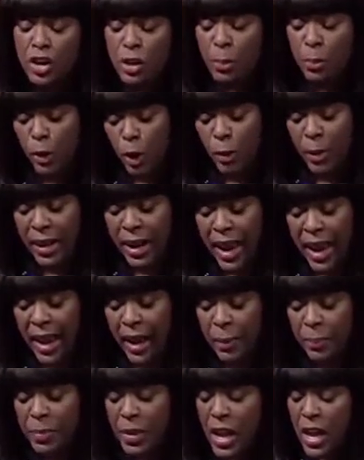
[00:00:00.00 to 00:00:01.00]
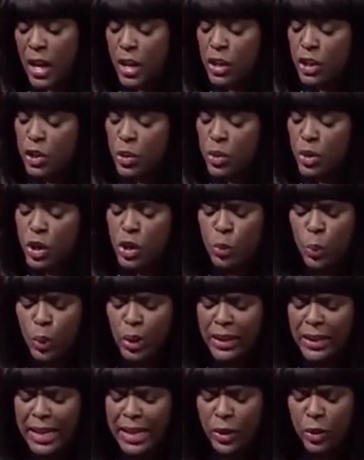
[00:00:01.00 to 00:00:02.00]
in Birmingham, students were
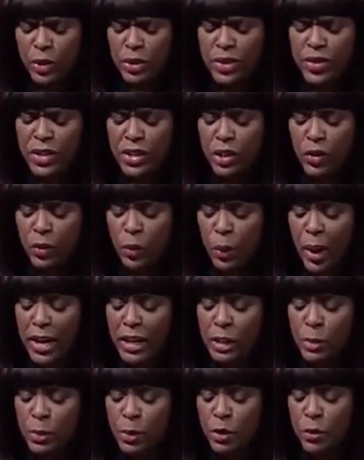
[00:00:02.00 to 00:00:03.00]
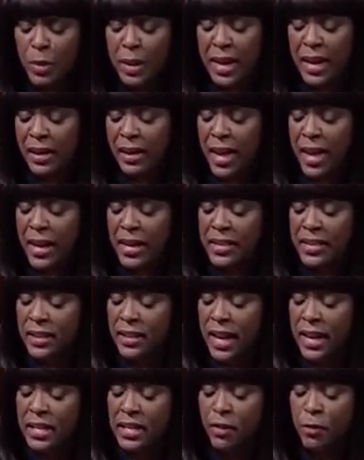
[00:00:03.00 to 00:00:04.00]
leaders in the civil rights movement and led a
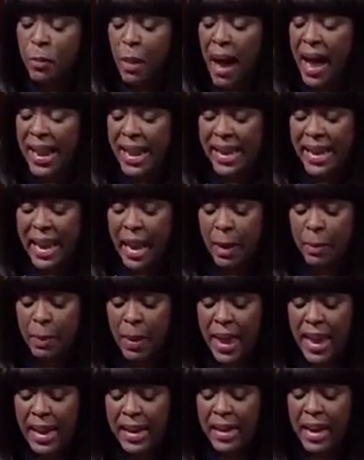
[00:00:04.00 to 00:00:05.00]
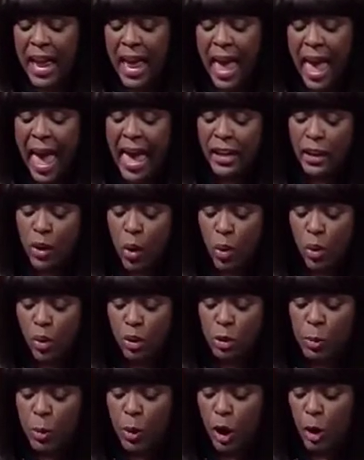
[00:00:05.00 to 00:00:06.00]
selective buying campaign at local
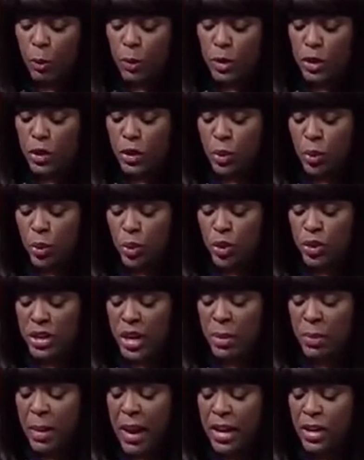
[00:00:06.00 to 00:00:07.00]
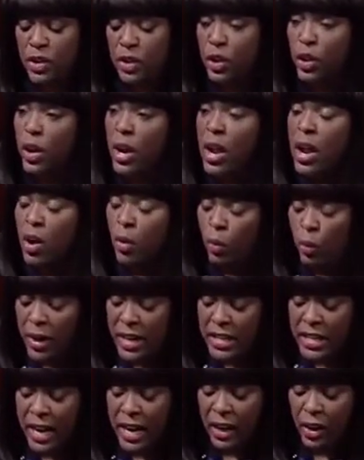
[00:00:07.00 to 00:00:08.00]
department stores and major
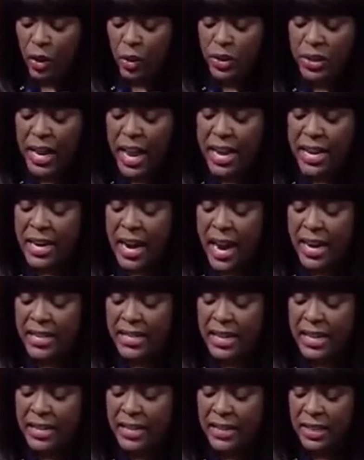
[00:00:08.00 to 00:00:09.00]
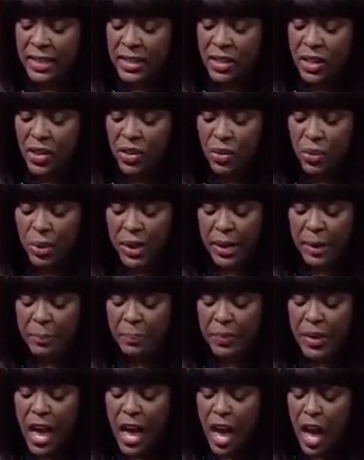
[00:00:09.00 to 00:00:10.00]
retailers in 1963.
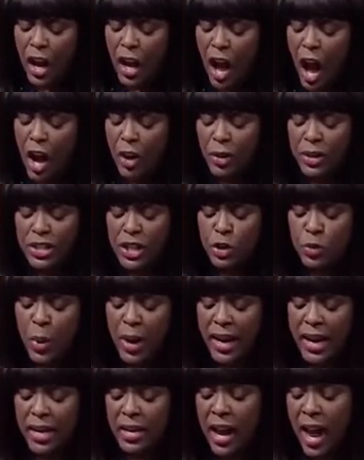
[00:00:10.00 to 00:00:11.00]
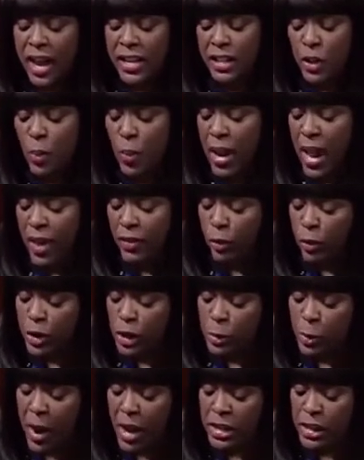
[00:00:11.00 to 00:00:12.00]
Congress has recognized that we have a
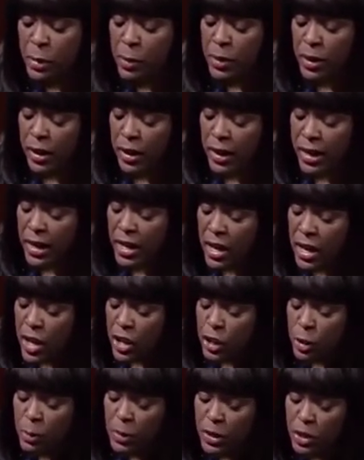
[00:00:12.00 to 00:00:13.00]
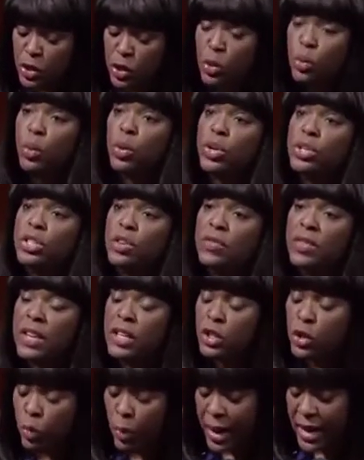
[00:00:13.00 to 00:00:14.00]
responsibility to be stewards of
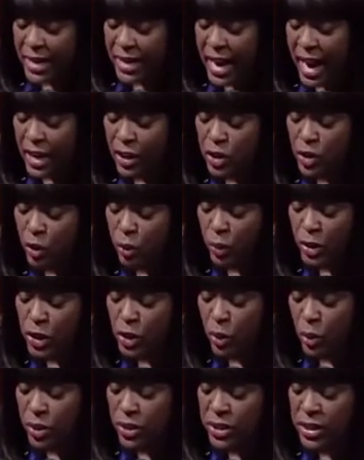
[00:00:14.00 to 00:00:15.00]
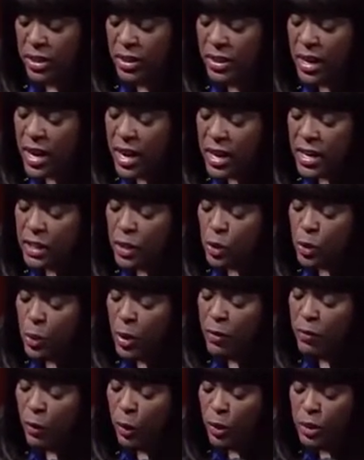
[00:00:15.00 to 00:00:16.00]
these great national resources since
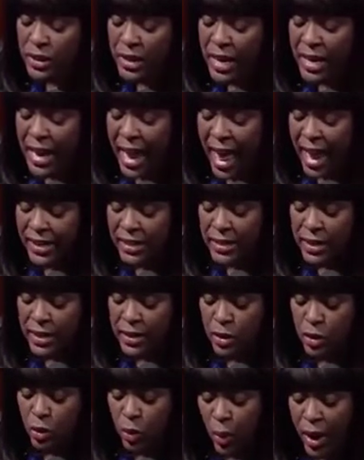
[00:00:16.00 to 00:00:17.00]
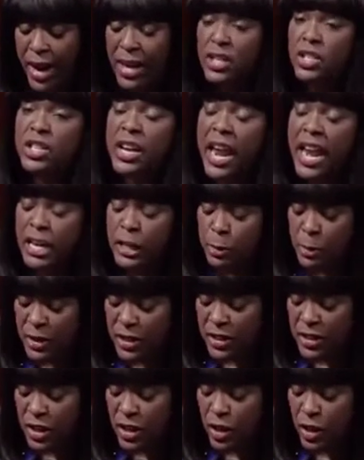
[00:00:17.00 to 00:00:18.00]
we first enacted grants to
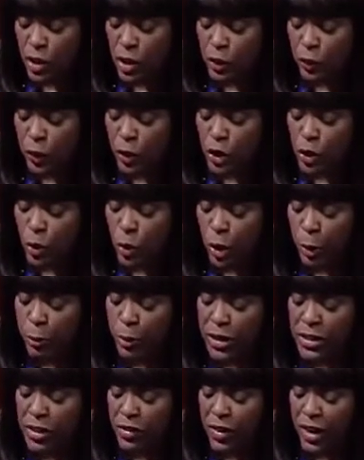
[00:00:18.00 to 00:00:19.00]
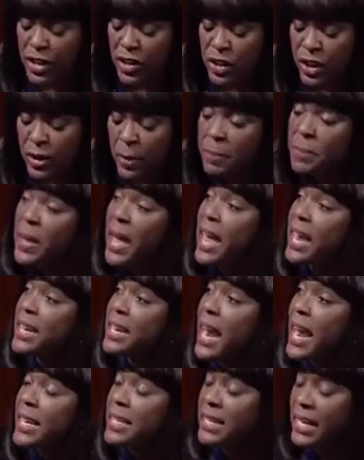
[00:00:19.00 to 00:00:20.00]
HBCUs for historic preservation in
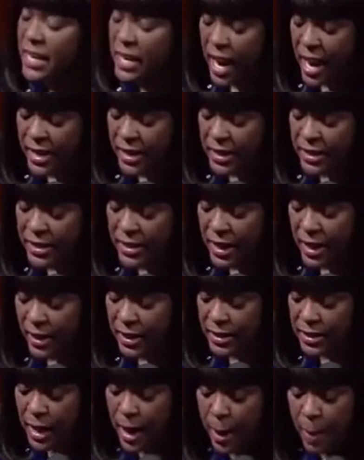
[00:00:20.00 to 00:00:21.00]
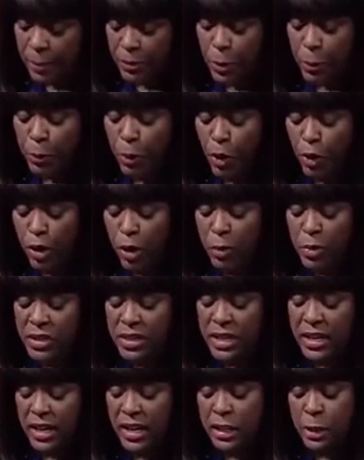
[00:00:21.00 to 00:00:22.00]
1996. The program was
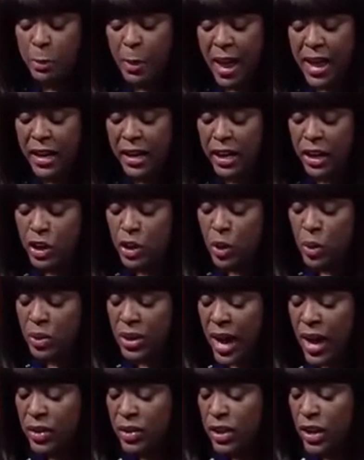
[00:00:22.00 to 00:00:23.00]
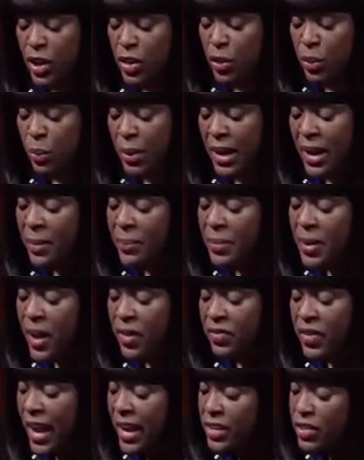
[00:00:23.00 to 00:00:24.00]
then expanded in 2003,
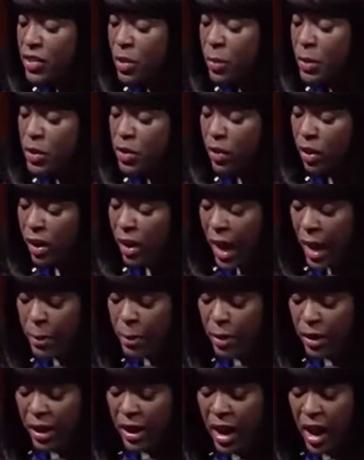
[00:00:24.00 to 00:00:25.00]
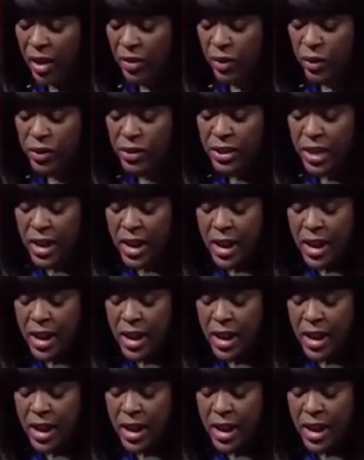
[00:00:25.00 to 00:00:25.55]
thanks to Mr. Clyburn and others.